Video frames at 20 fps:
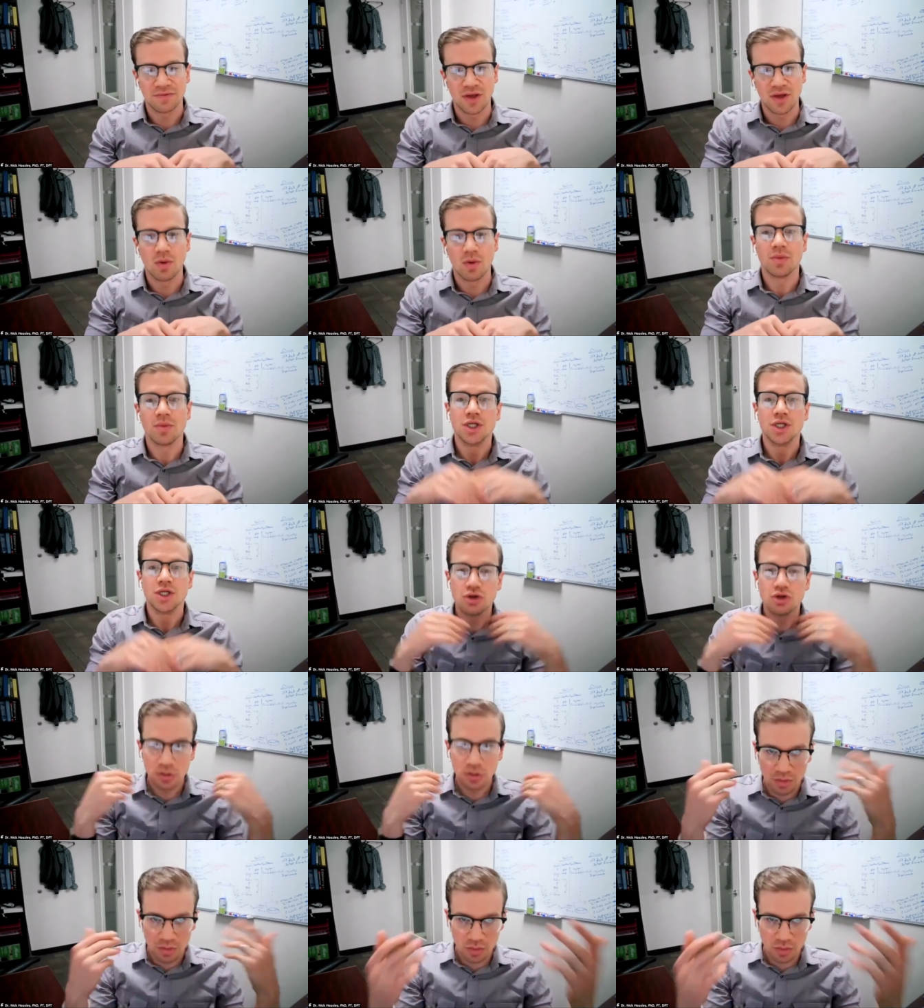And when we do
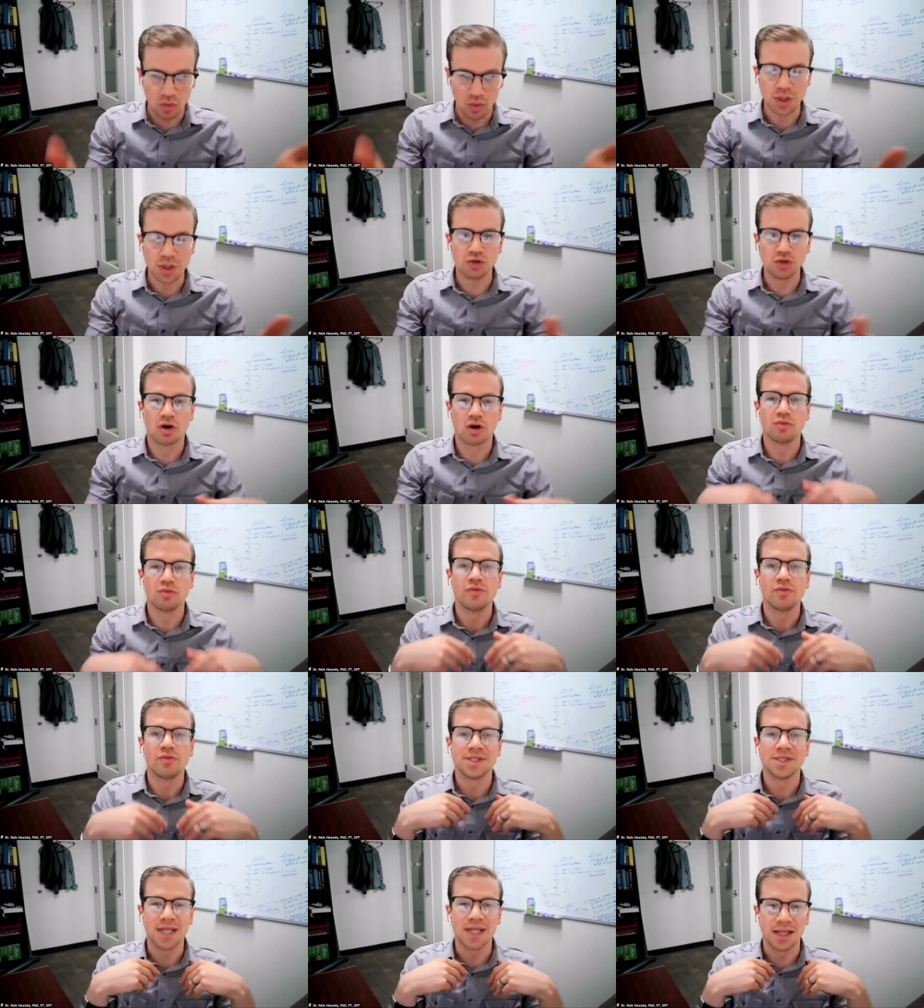them, when we do more
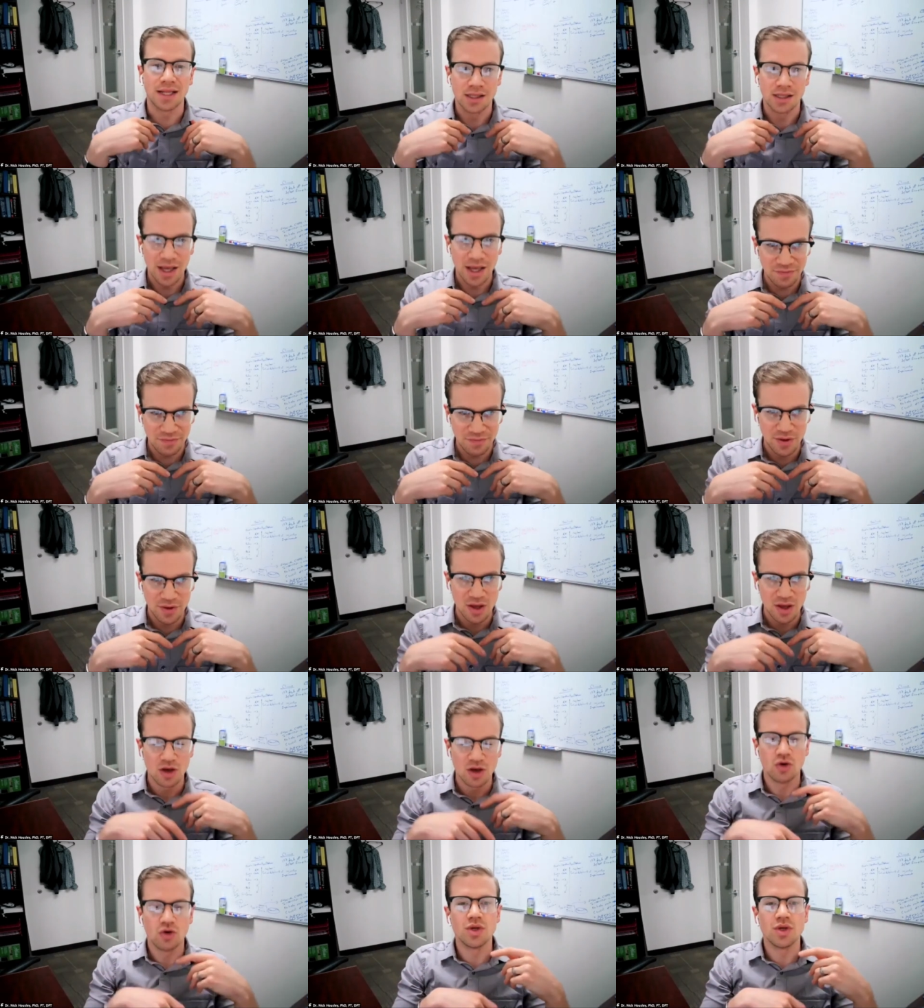movements in daily life,
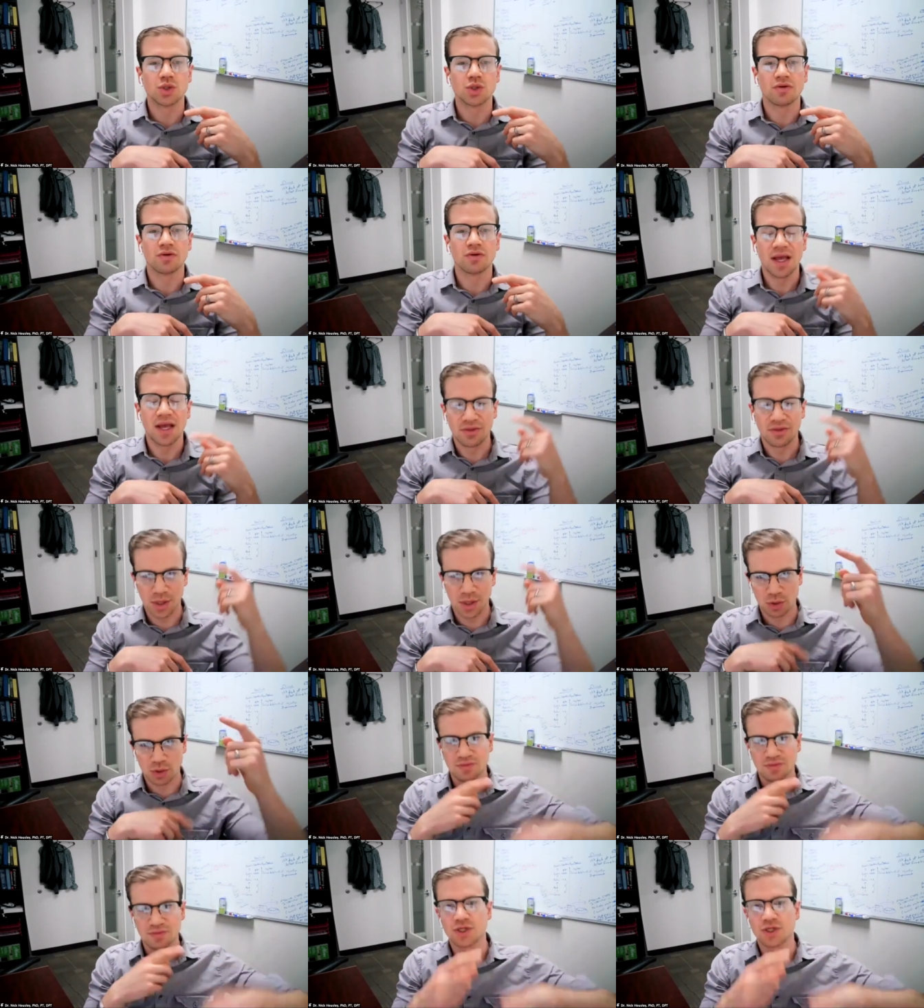we sort of get this
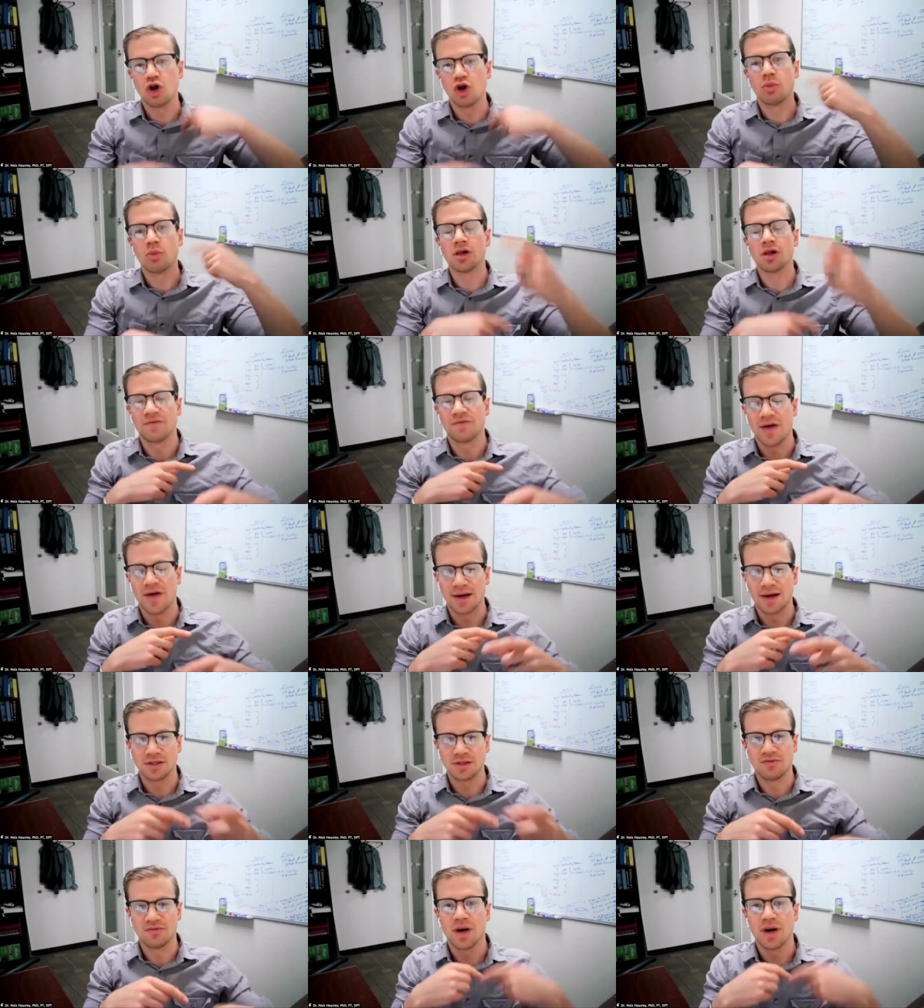sort of snowball
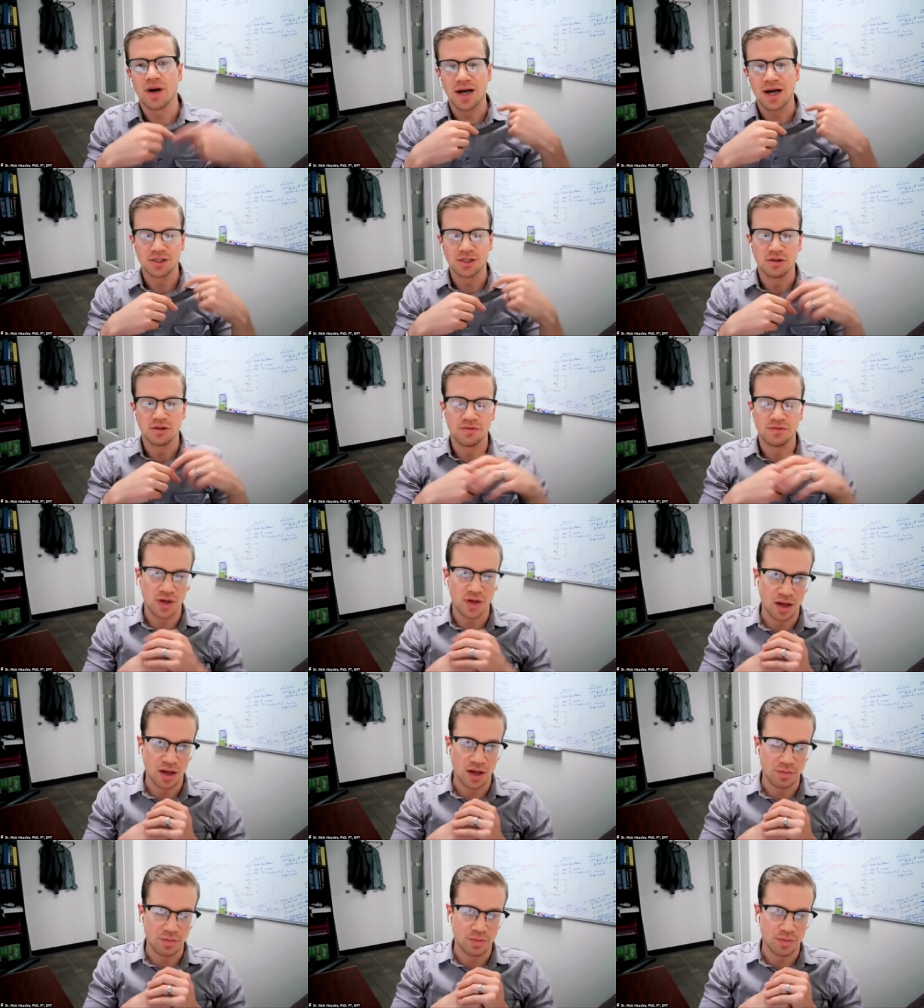effect of positive,
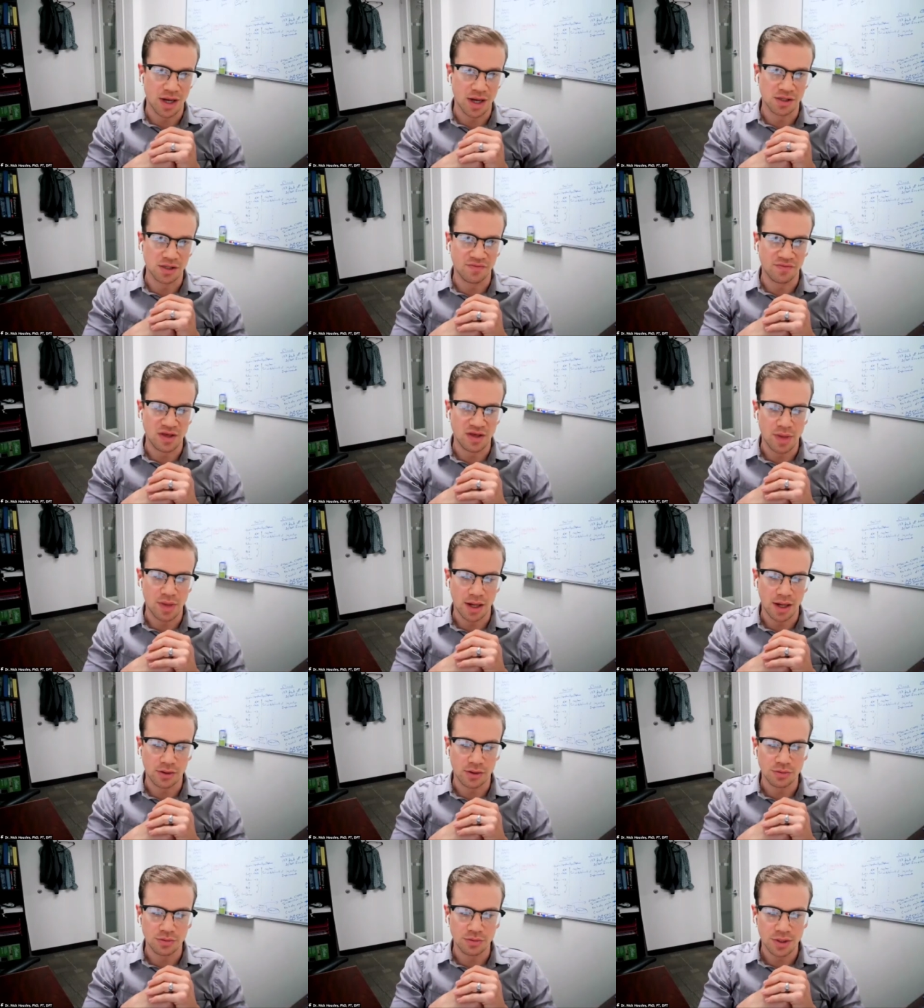um, positive feedback
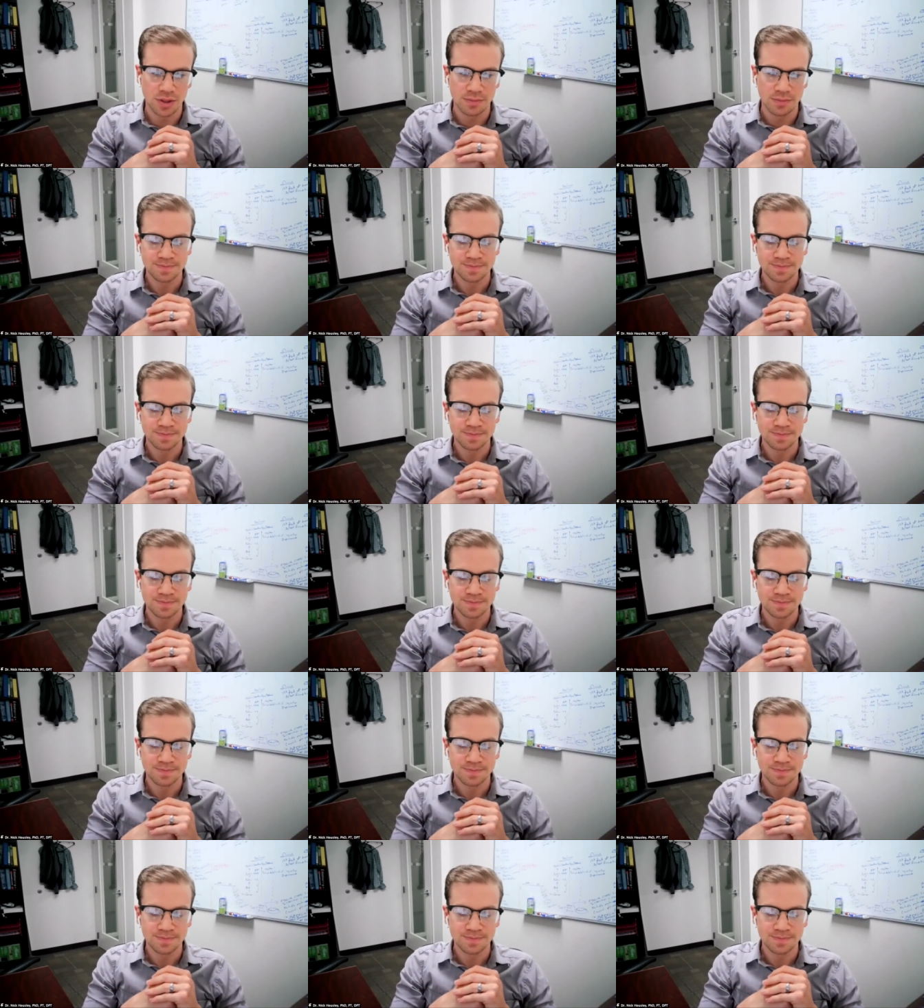loops.